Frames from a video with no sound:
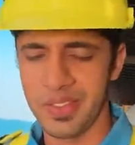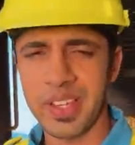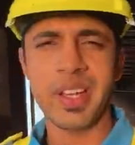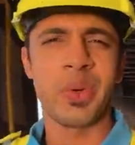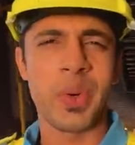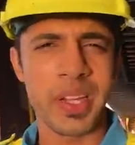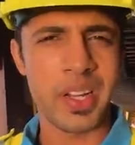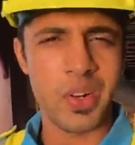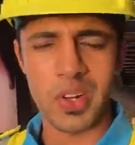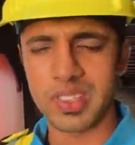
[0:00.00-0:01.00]
we are going
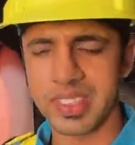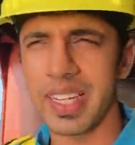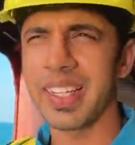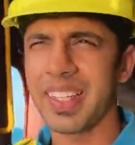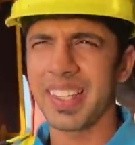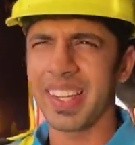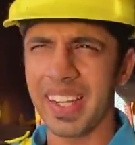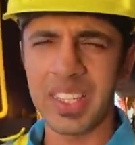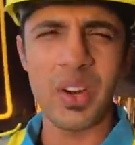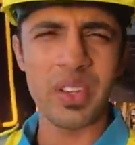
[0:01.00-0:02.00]
alongside
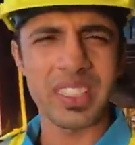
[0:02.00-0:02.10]
right now we are